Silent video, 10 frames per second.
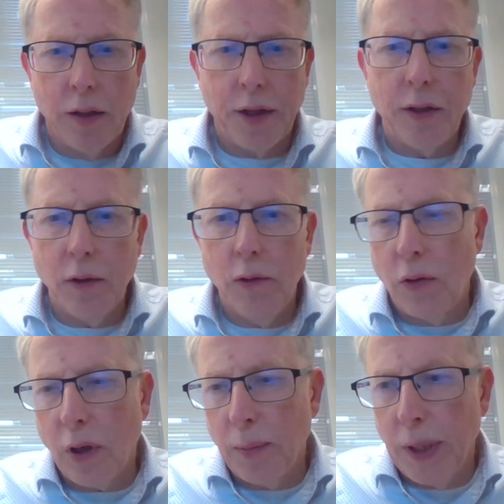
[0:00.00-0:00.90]
Thank
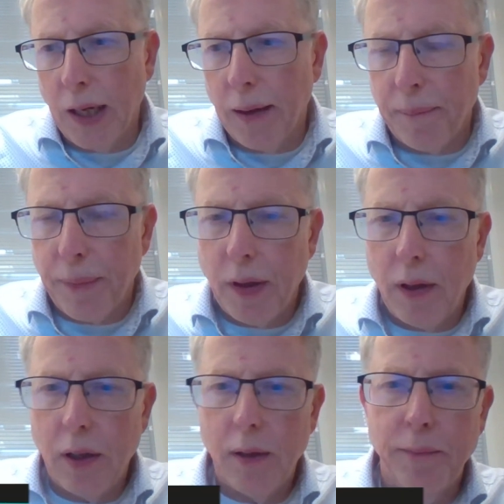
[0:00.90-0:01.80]
you, Camilla.
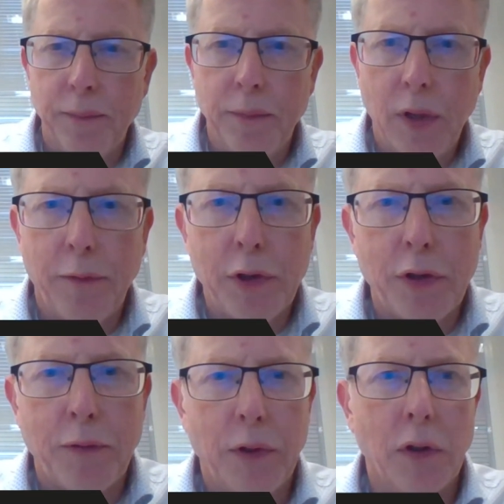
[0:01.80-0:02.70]

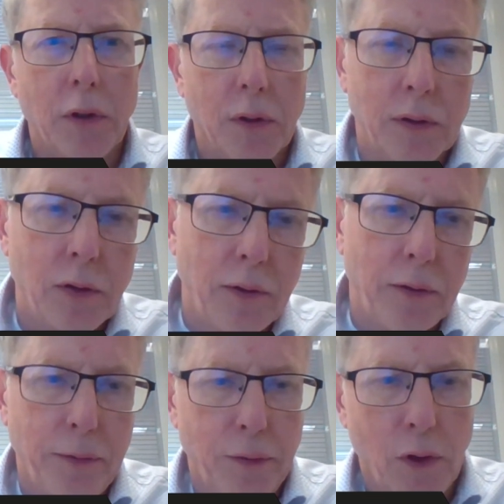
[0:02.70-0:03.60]
First of all,
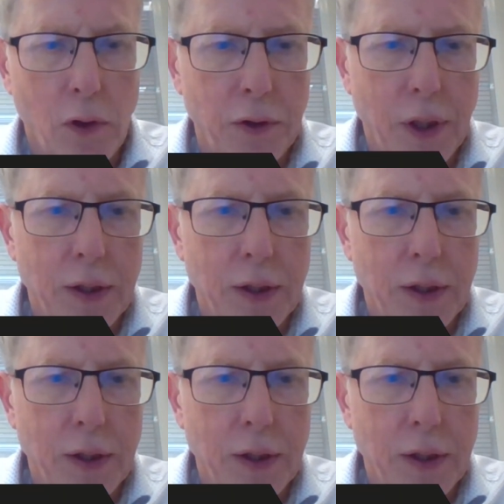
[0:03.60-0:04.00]
for all the